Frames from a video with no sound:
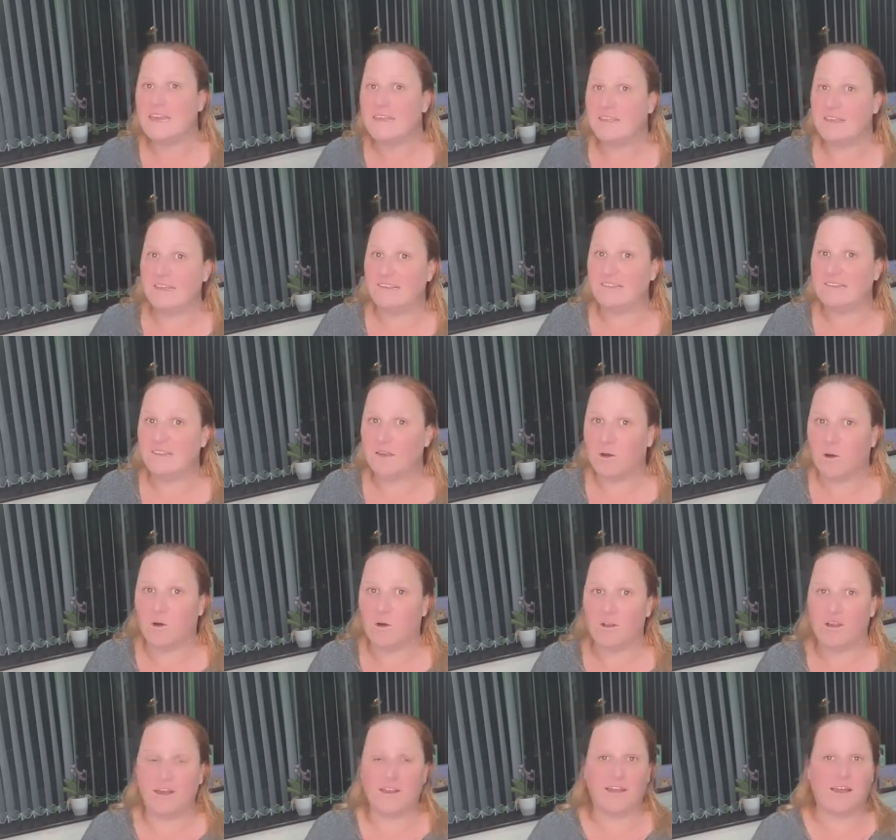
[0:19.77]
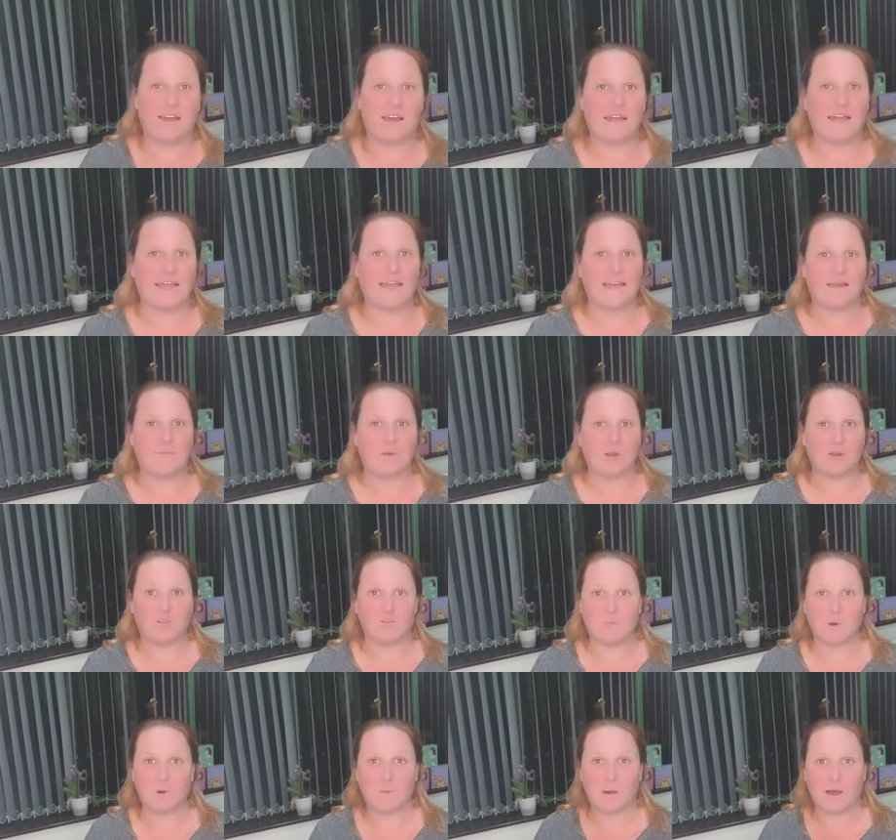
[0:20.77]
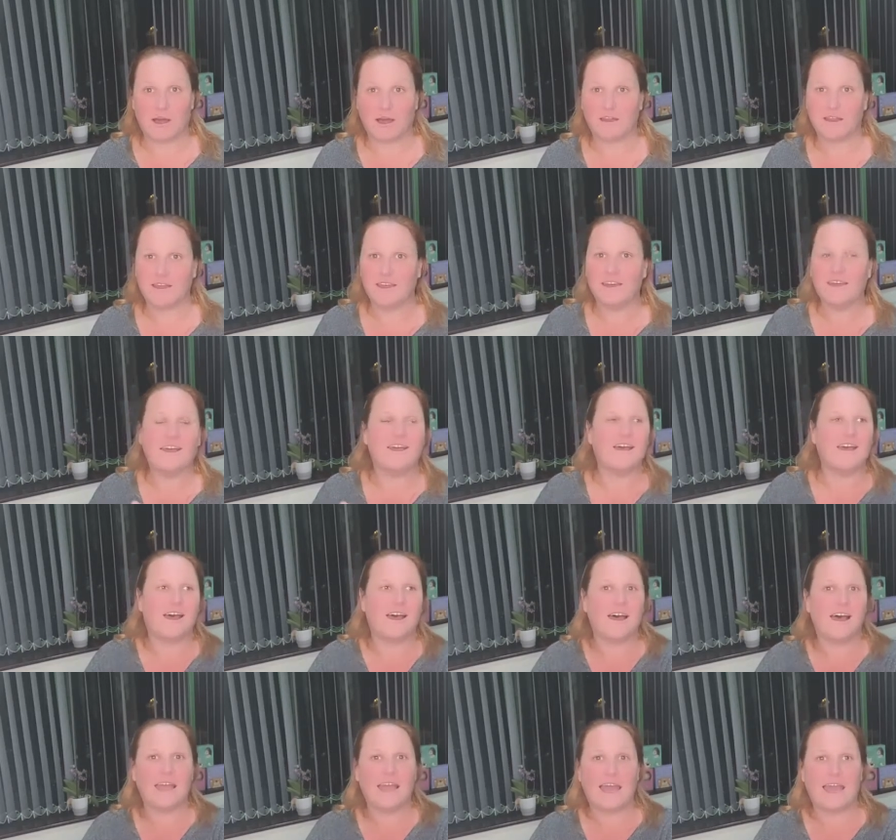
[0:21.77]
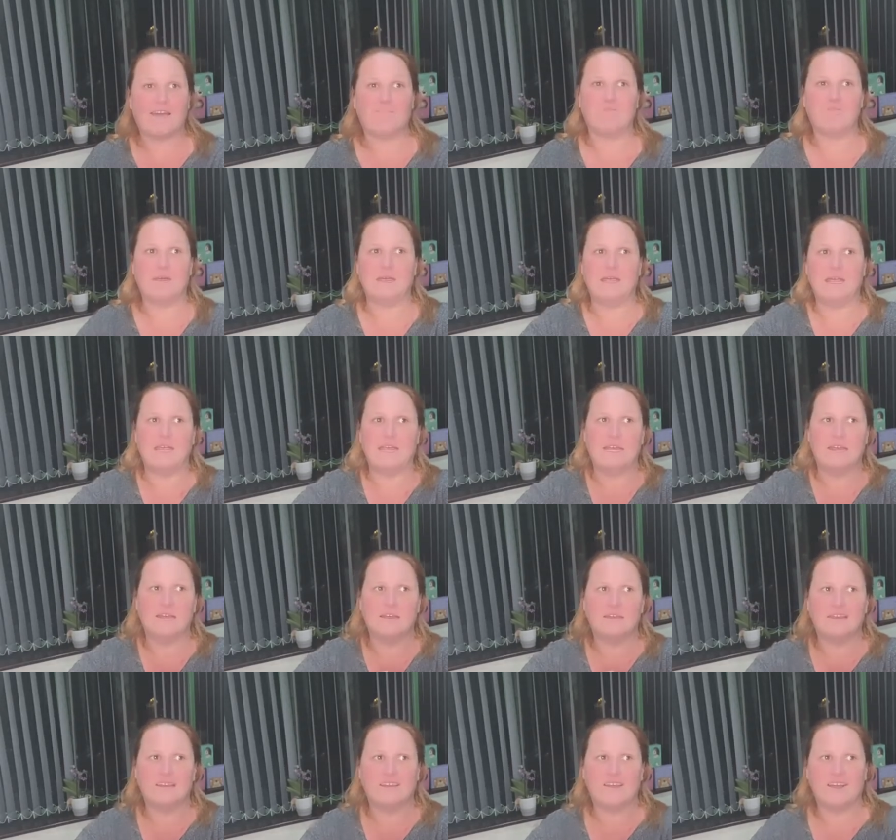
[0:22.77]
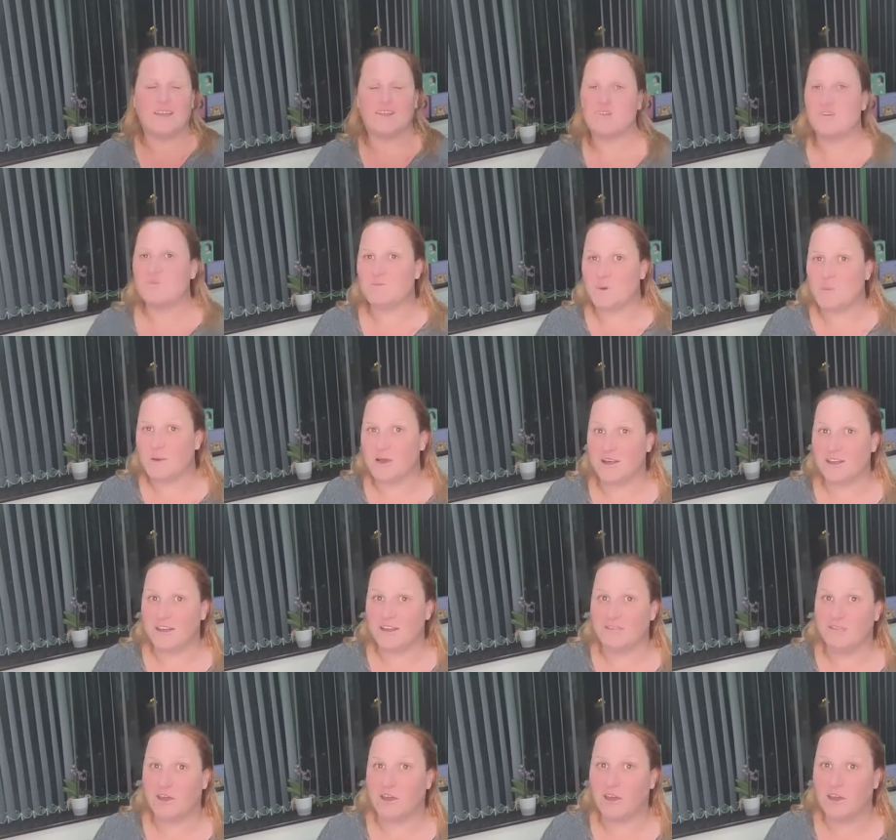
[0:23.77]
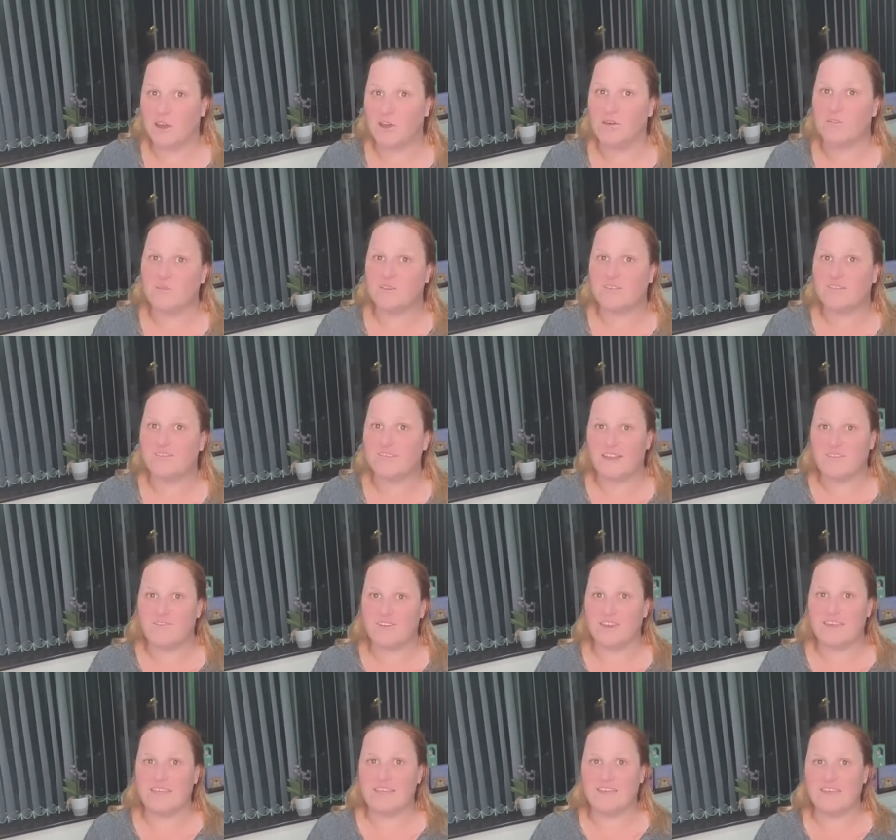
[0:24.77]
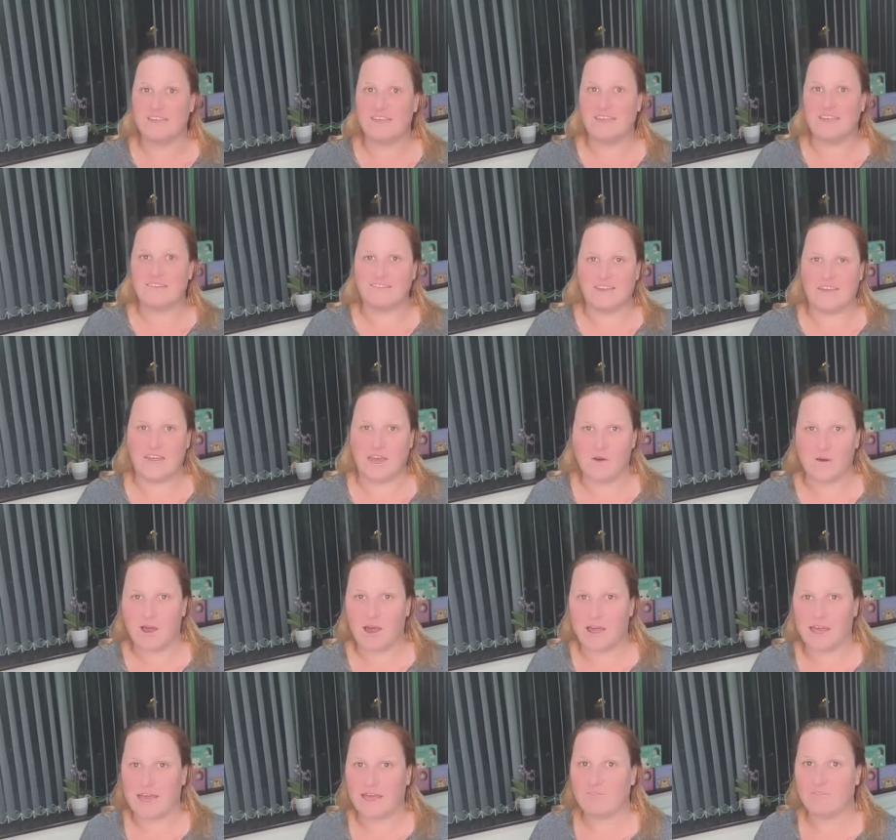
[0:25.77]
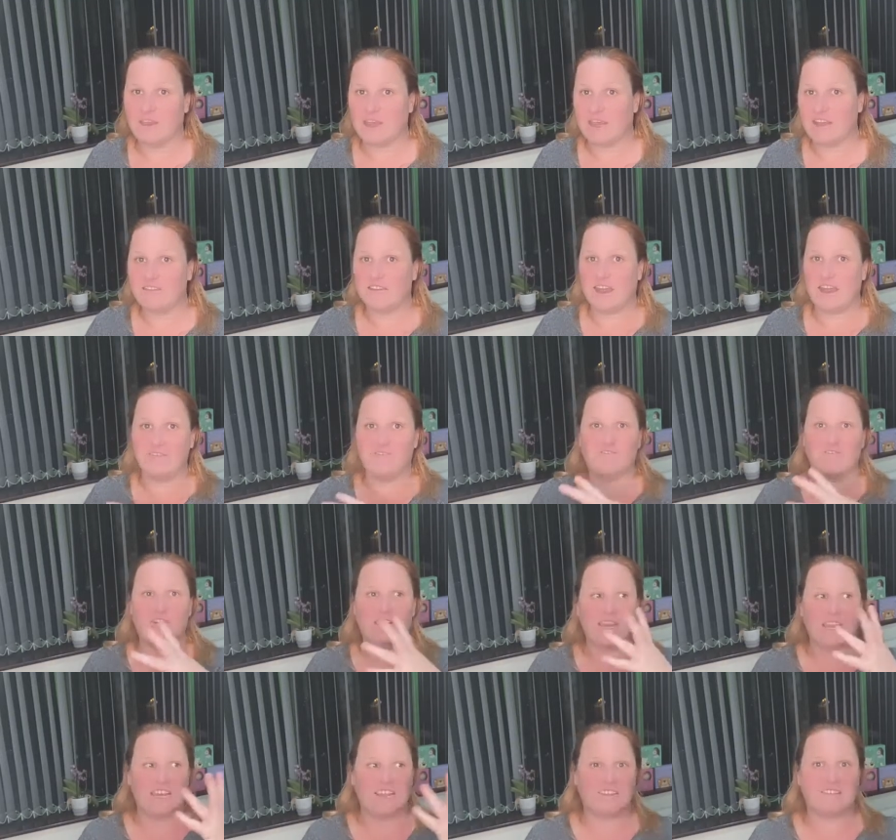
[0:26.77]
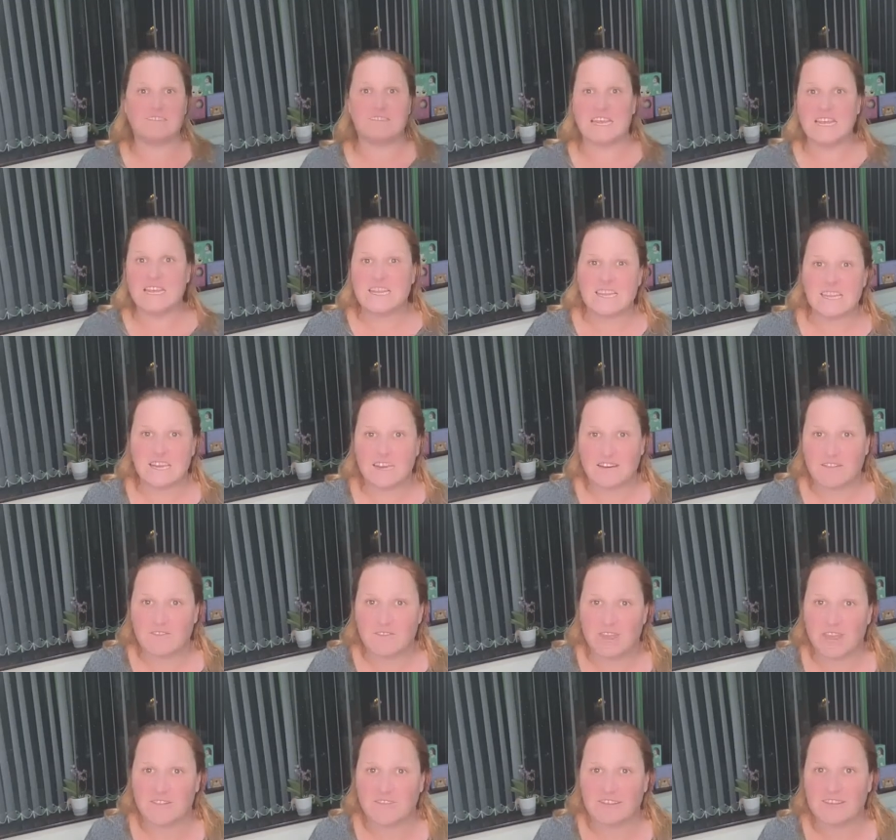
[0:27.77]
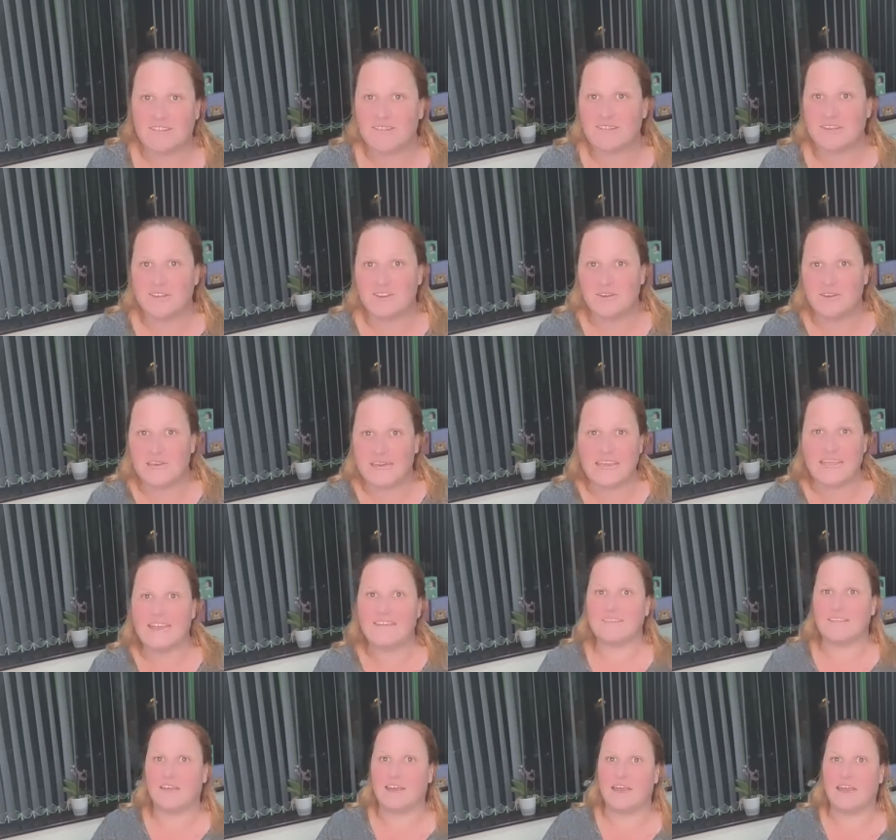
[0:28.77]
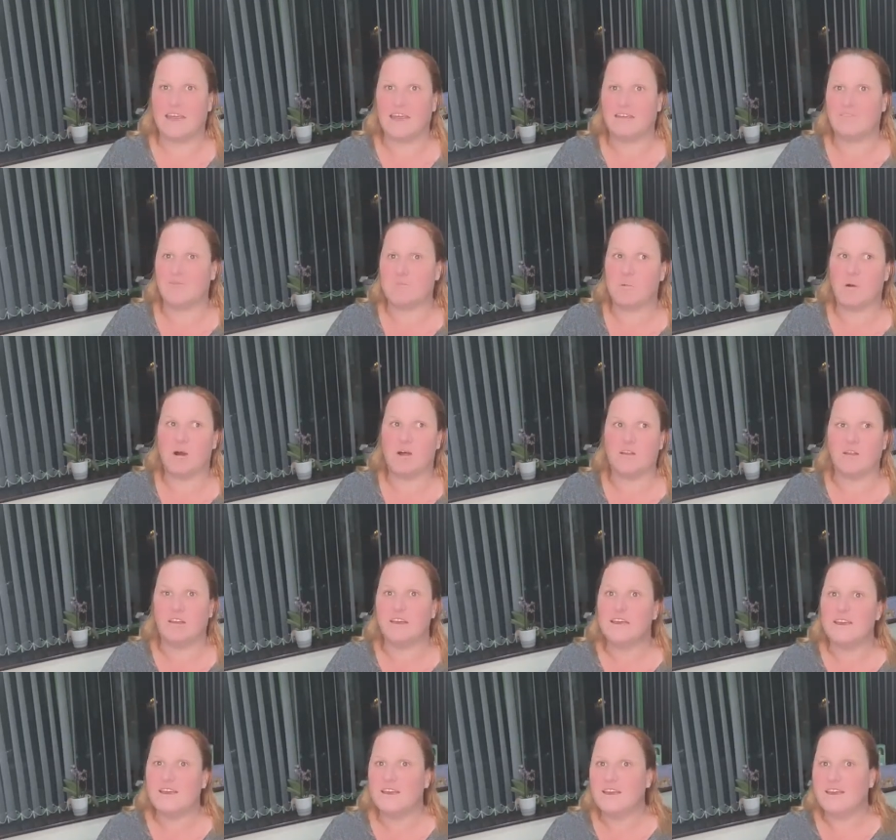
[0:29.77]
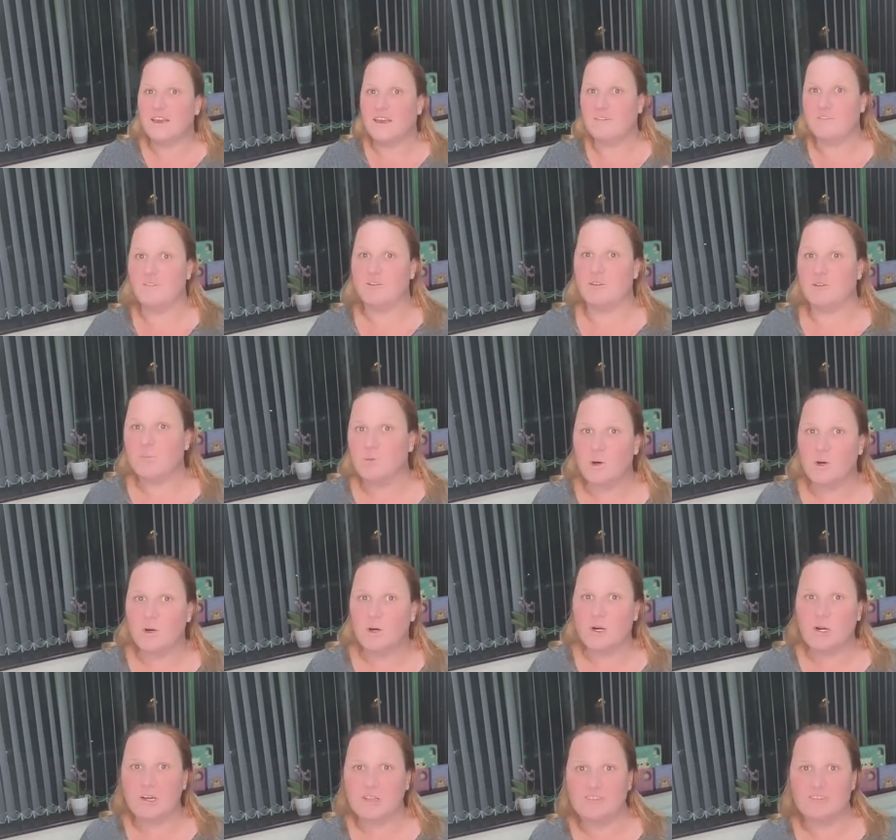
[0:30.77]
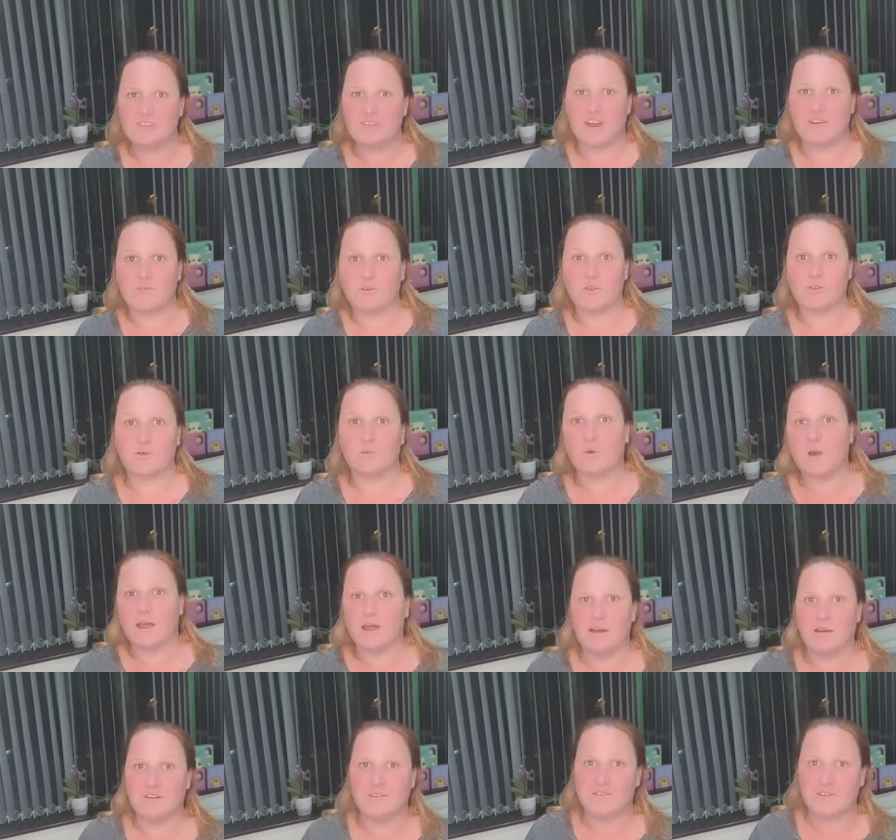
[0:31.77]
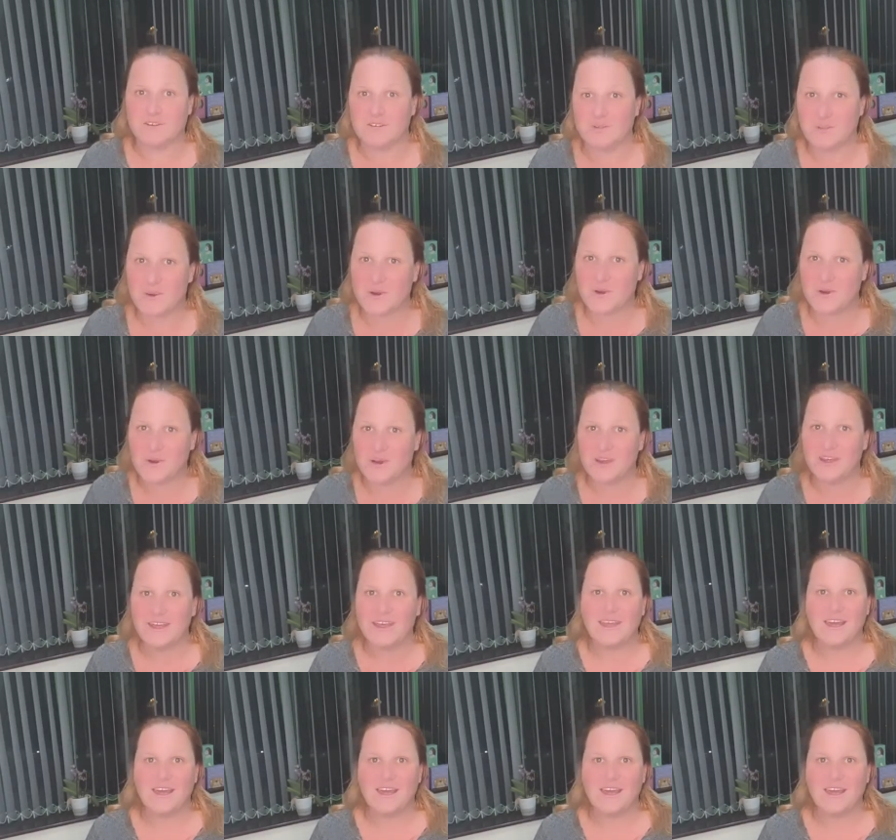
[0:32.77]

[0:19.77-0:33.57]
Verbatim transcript: this on, and I am an Usborne partner. I have been an Usborne partner for over seven years now. I have hit every incentive there is to hit. I have won a few awards, travelled the world for Usborne,